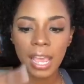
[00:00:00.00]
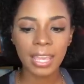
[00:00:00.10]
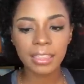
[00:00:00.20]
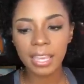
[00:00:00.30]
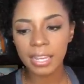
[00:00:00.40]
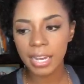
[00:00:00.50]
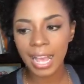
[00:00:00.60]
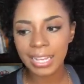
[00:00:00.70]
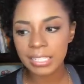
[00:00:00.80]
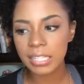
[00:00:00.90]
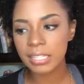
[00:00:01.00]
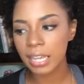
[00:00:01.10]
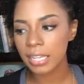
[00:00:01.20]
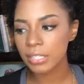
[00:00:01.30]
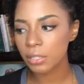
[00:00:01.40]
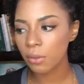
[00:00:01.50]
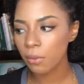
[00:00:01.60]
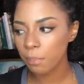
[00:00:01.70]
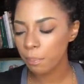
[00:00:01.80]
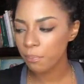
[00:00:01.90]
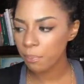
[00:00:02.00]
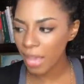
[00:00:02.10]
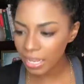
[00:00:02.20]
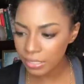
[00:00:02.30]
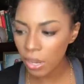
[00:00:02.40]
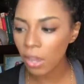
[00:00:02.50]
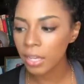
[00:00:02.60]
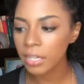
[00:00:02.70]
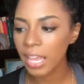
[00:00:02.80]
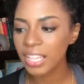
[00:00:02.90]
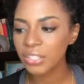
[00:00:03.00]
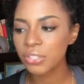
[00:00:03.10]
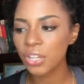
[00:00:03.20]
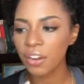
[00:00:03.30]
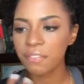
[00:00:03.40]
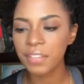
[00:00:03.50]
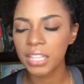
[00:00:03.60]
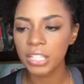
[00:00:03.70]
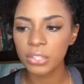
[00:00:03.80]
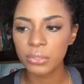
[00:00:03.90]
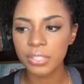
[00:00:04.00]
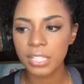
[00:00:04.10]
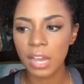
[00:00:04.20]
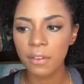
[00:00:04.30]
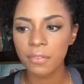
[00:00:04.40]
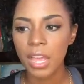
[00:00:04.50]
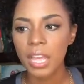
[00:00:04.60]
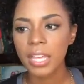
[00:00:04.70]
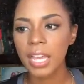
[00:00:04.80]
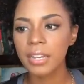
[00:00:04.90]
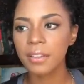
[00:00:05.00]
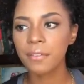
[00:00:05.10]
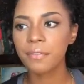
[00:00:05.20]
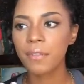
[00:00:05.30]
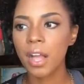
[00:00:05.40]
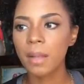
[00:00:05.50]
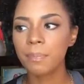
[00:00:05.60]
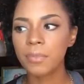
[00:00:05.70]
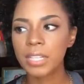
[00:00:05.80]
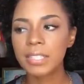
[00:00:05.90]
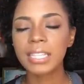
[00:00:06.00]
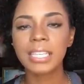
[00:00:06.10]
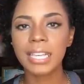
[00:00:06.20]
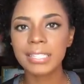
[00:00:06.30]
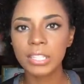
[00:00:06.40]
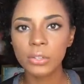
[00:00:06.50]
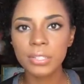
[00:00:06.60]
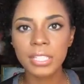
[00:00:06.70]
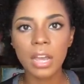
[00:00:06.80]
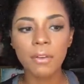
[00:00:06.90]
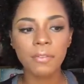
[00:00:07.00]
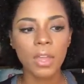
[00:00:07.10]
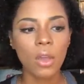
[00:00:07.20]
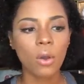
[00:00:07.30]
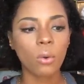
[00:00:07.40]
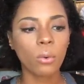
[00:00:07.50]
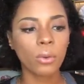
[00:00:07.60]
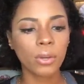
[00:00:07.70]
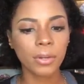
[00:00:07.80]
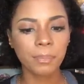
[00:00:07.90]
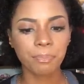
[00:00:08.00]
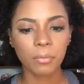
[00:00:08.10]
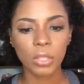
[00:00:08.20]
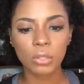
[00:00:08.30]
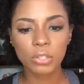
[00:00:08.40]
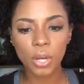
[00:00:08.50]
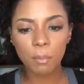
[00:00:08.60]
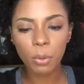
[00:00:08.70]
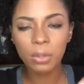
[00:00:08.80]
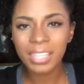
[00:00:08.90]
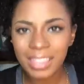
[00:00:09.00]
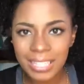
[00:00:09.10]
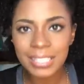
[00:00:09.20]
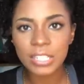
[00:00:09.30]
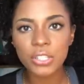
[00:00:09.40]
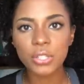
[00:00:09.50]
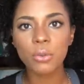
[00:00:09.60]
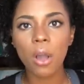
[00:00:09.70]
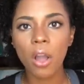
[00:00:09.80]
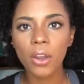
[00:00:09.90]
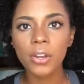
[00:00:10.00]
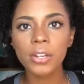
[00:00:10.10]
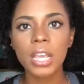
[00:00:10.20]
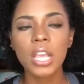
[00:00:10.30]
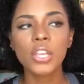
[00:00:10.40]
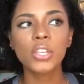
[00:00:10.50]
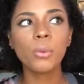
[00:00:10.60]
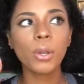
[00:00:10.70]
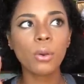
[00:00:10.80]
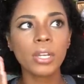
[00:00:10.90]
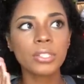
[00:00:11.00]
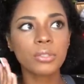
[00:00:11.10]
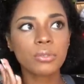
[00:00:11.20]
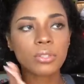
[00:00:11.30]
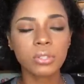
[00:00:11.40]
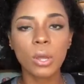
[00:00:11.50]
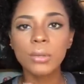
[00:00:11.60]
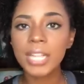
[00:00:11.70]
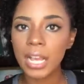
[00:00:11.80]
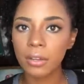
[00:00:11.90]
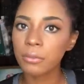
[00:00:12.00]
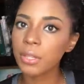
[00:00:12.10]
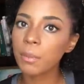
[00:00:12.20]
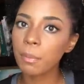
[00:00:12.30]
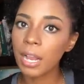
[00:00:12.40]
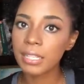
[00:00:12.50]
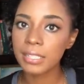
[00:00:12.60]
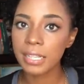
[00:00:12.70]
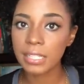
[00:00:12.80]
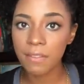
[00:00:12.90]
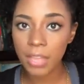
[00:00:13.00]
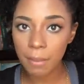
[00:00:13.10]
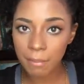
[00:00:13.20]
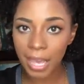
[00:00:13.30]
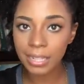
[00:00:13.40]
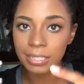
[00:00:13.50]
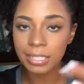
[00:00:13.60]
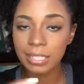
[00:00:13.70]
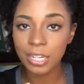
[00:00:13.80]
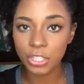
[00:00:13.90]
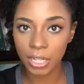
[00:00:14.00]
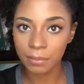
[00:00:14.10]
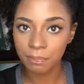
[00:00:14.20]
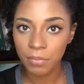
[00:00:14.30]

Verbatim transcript: and then as the days pass on and you start feeling yourself kind of um, second guessing yourself or you start pulling things in too hard, you are going to slow down the process of that magnetization